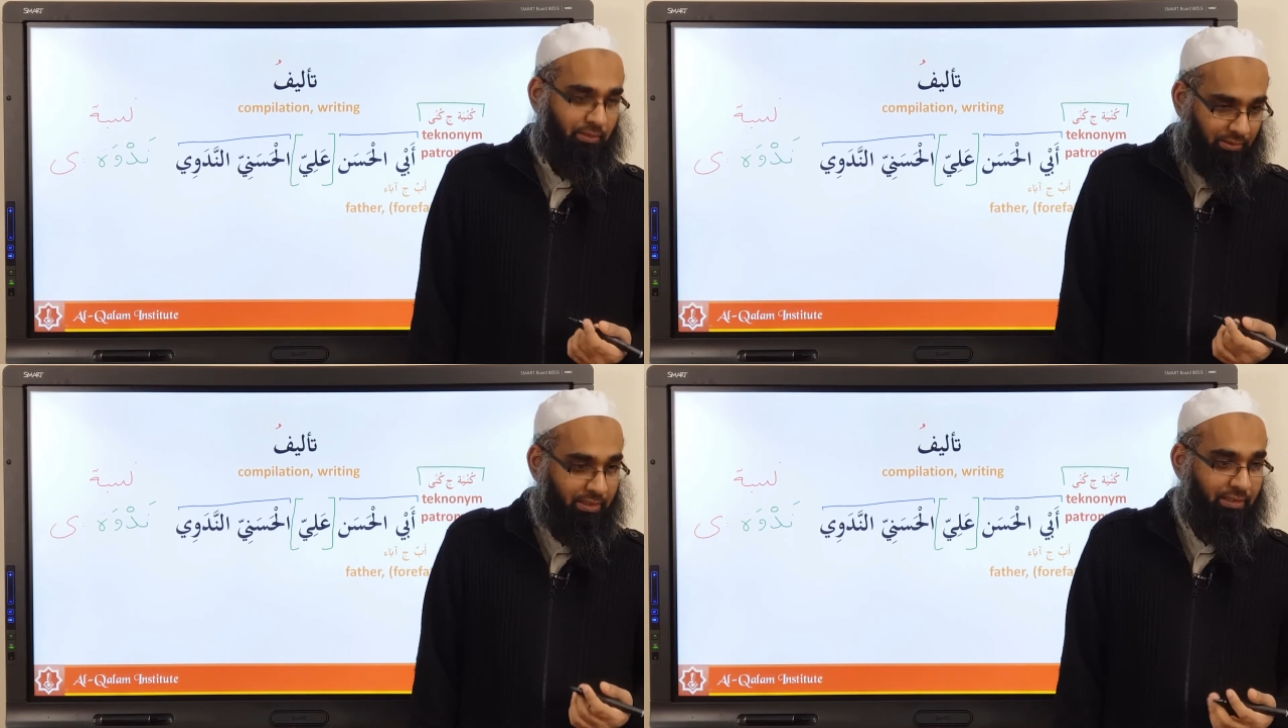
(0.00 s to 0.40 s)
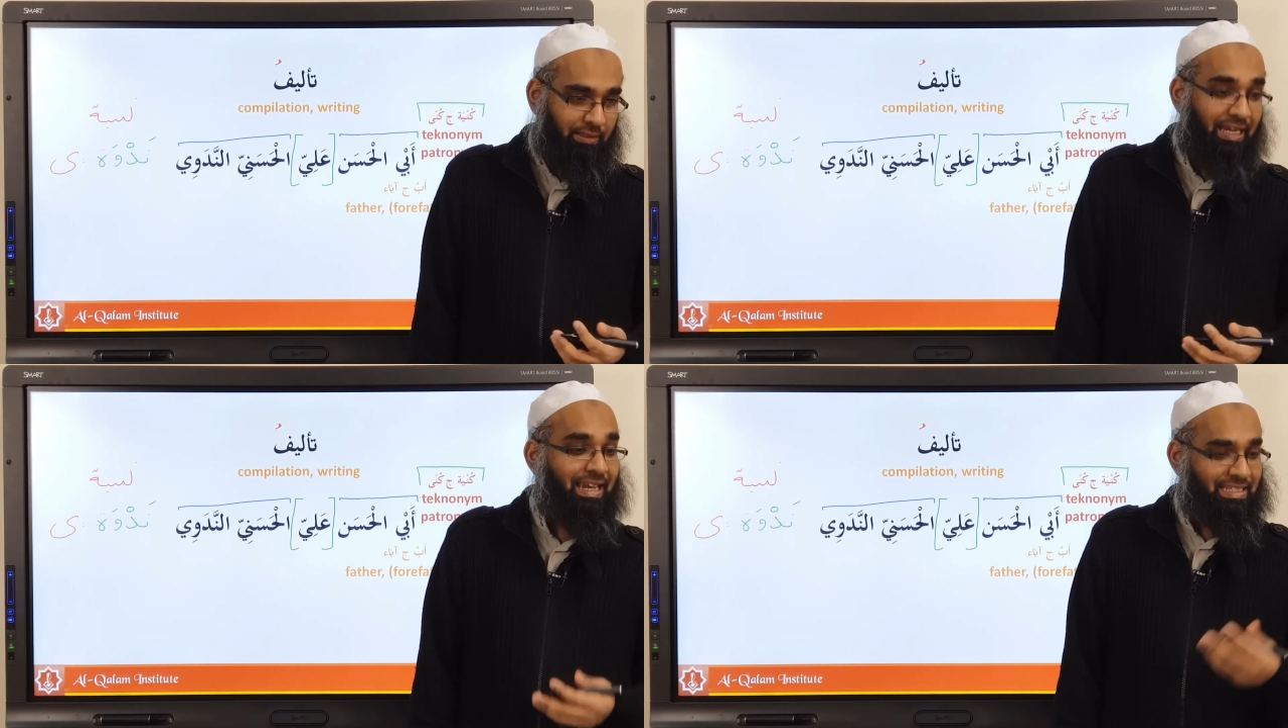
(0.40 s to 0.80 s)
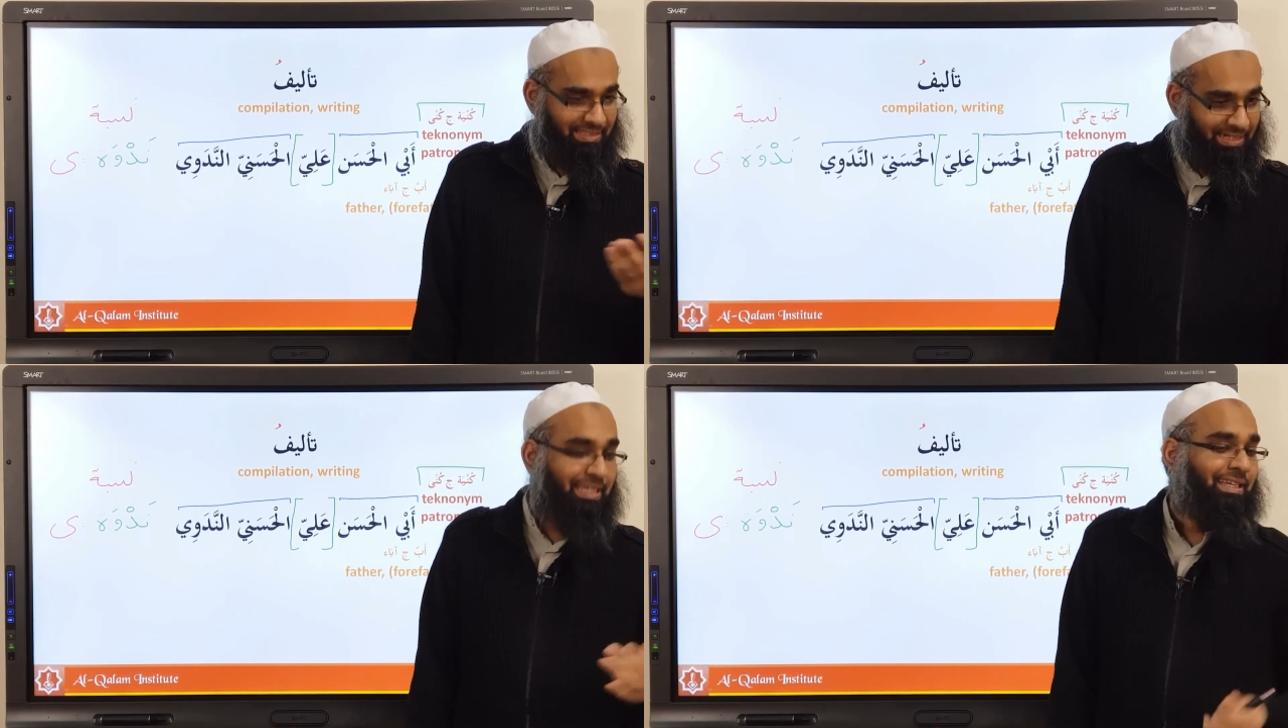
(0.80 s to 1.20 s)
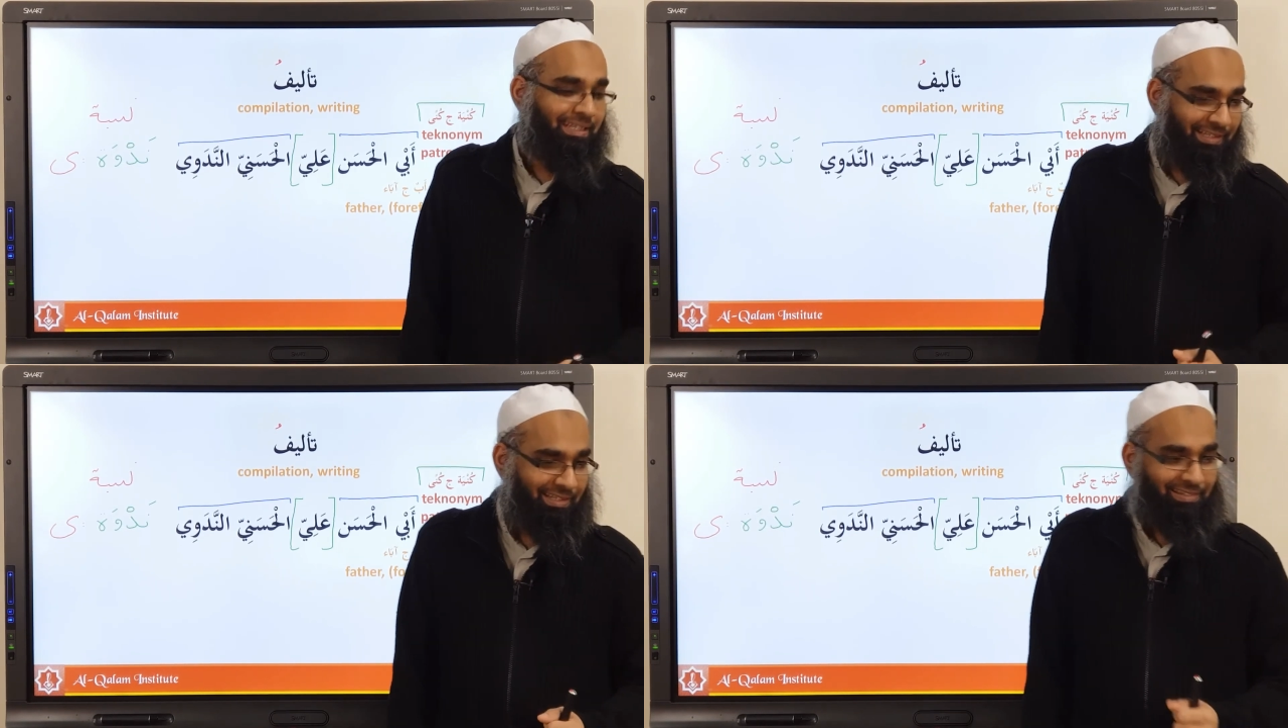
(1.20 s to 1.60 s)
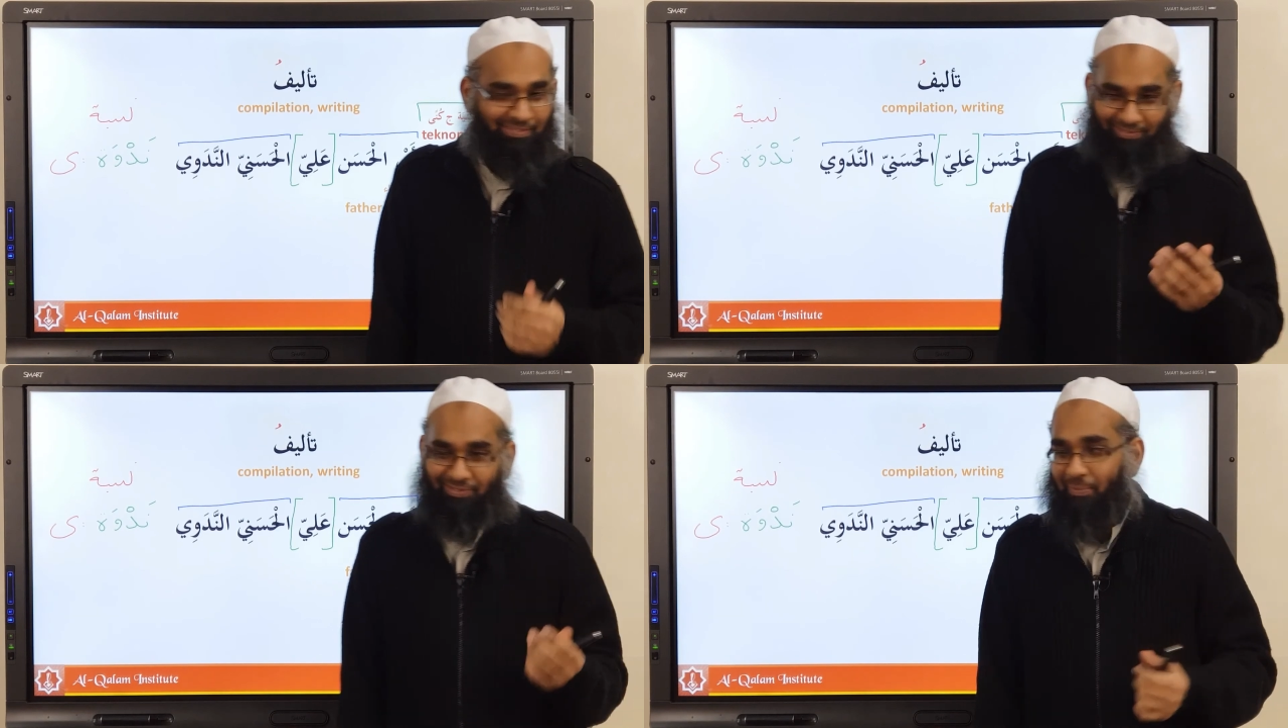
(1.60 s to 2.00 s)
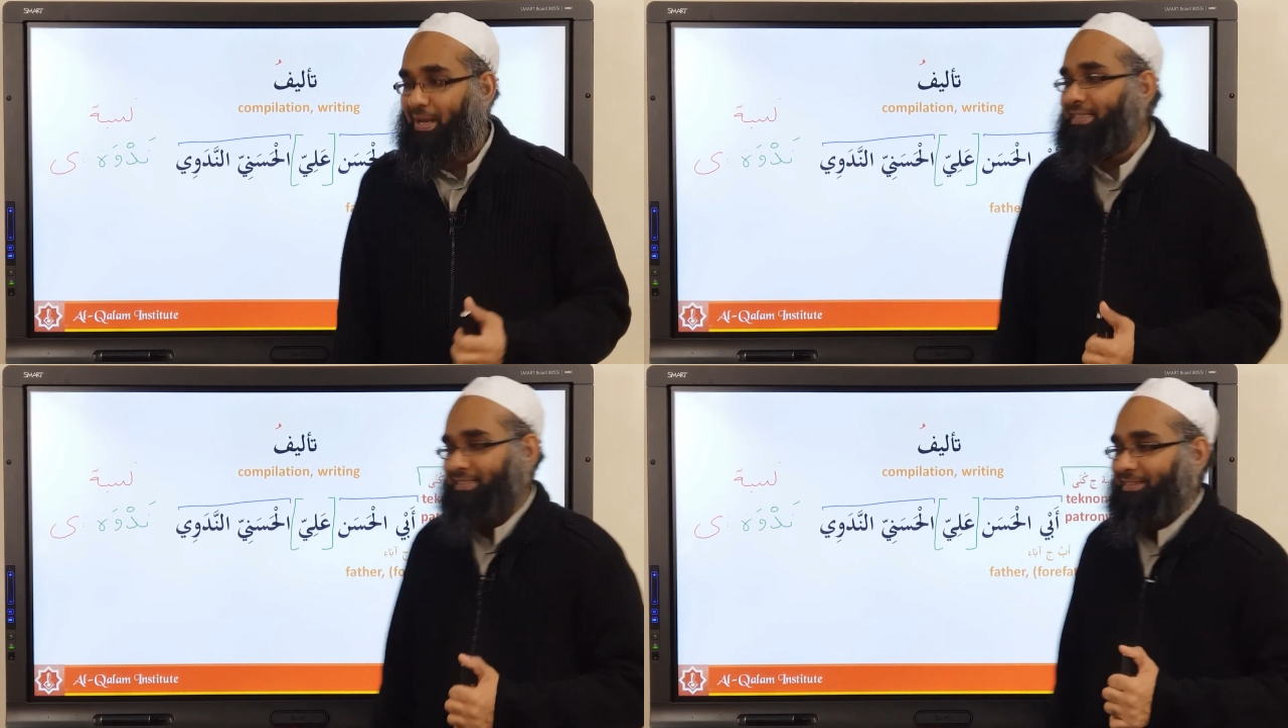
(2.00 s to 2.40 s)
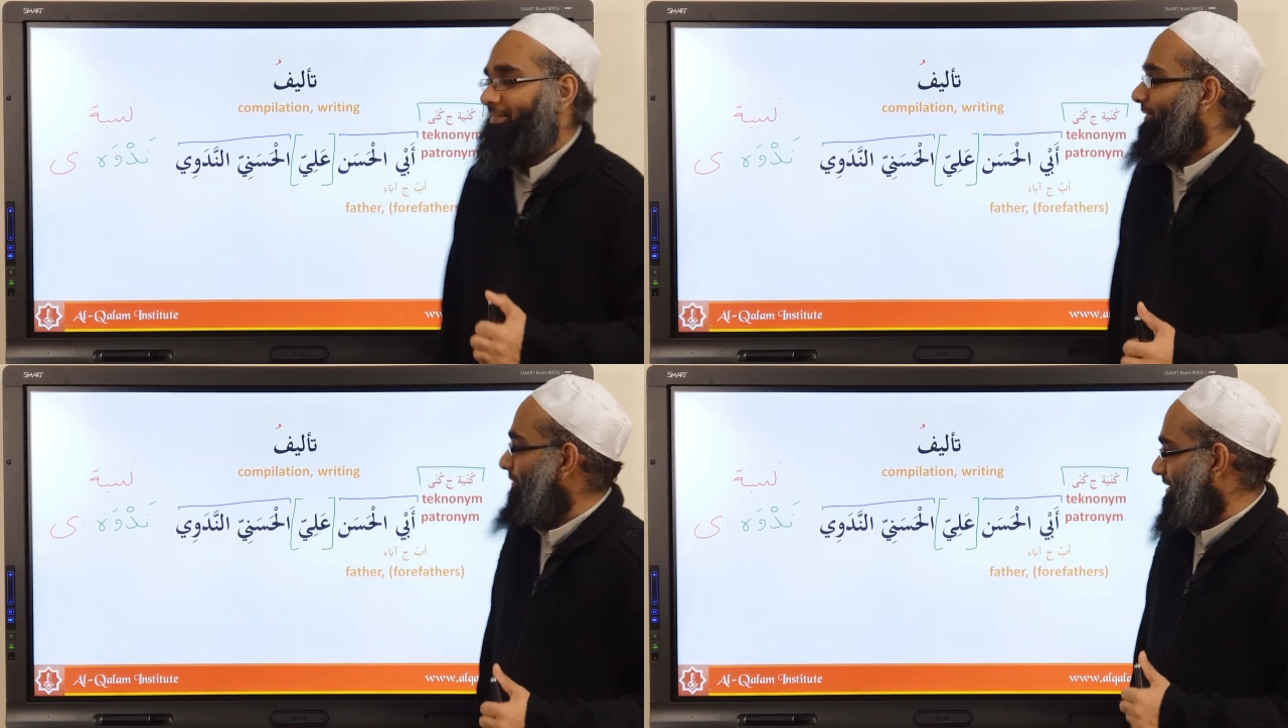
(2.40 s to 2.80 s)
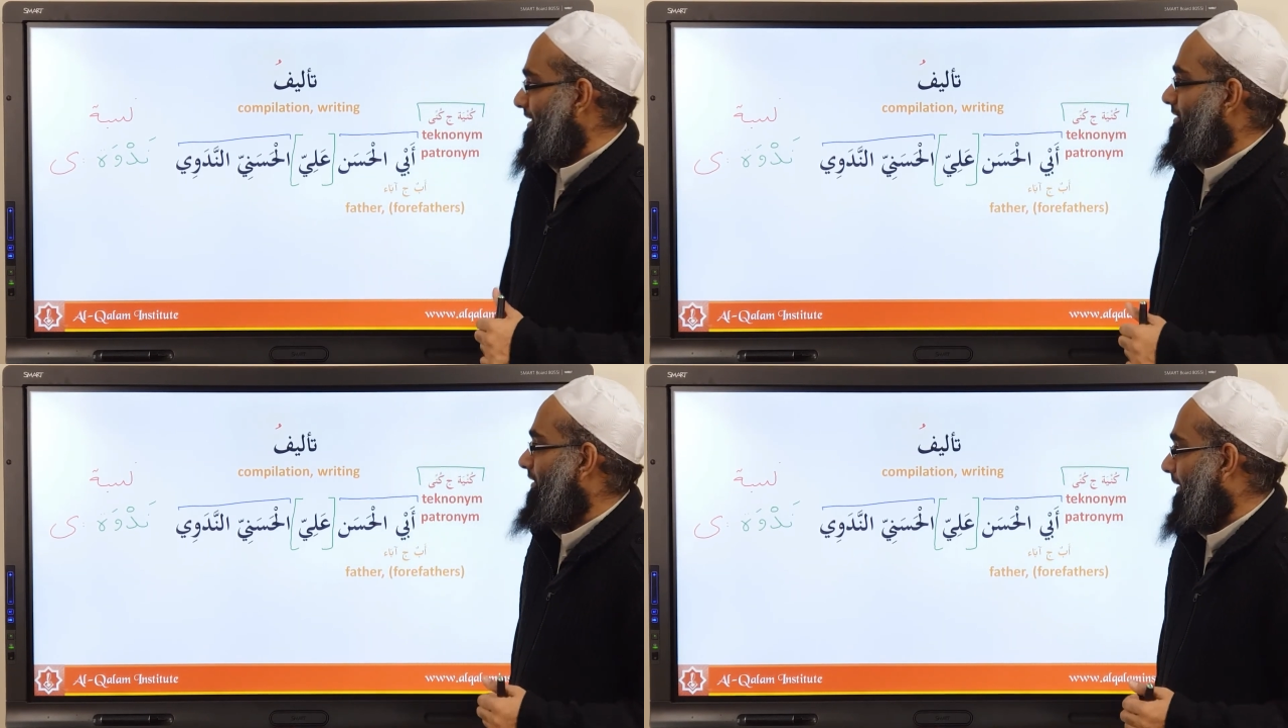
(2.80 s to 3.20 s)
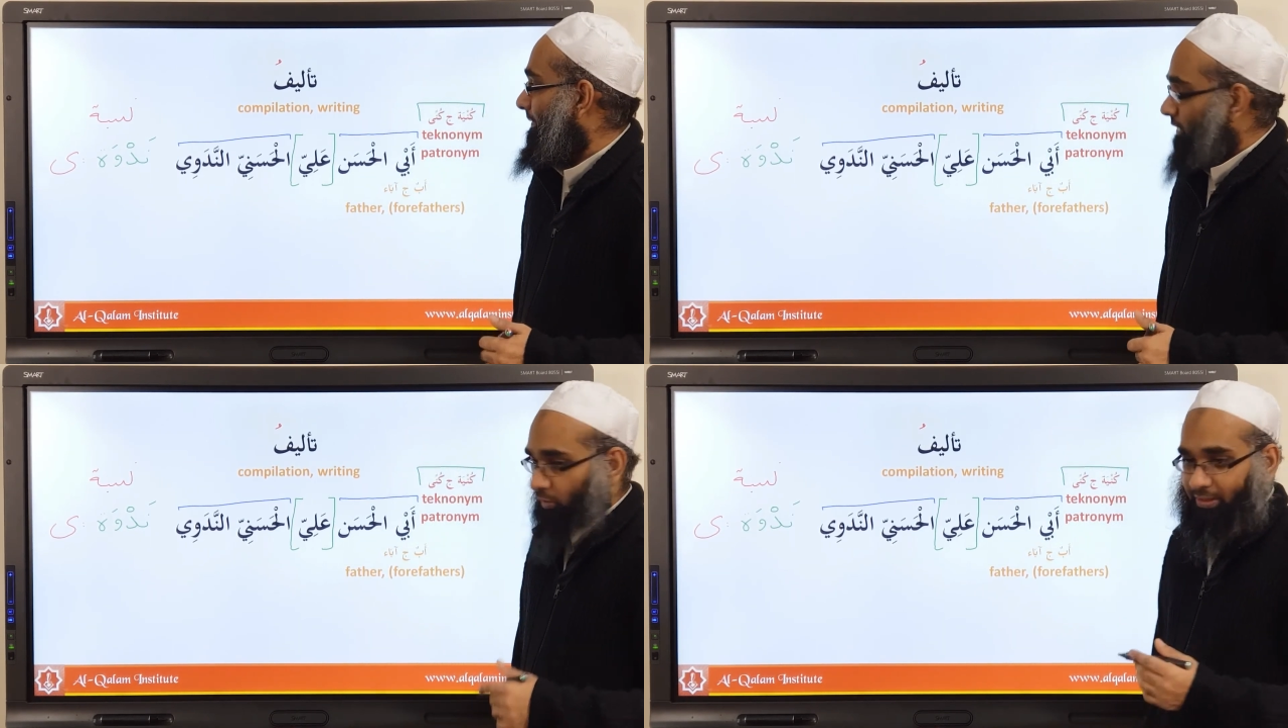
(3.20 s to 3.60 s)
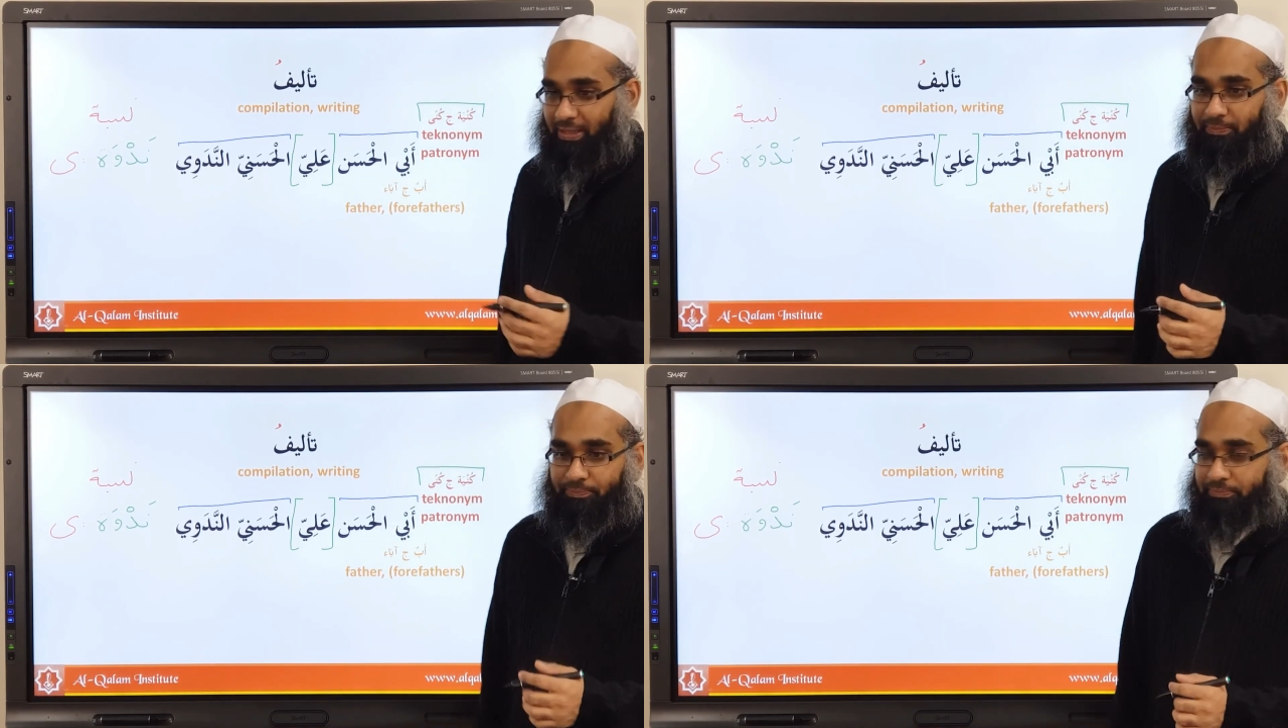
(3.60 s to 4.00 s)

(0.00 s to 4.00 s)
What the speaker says: Okay? Al-Leicesteri, from Leicester. Obviously that's nothing. Okay?